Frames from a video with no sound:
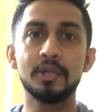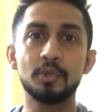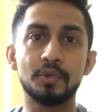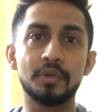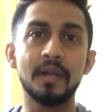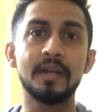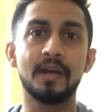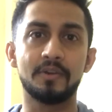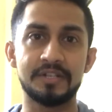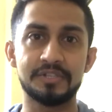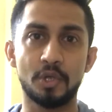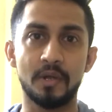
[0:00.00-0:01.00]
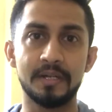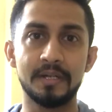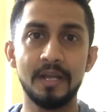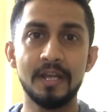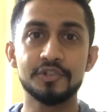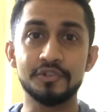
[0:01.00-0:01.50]
to run a restaurant.
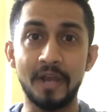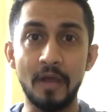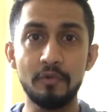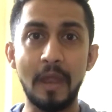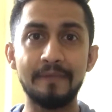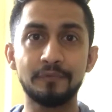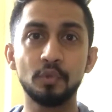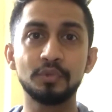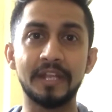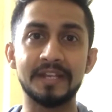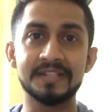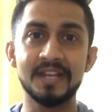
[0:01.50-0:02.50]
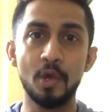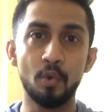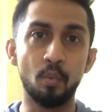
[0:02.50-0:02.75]
So now you have two things.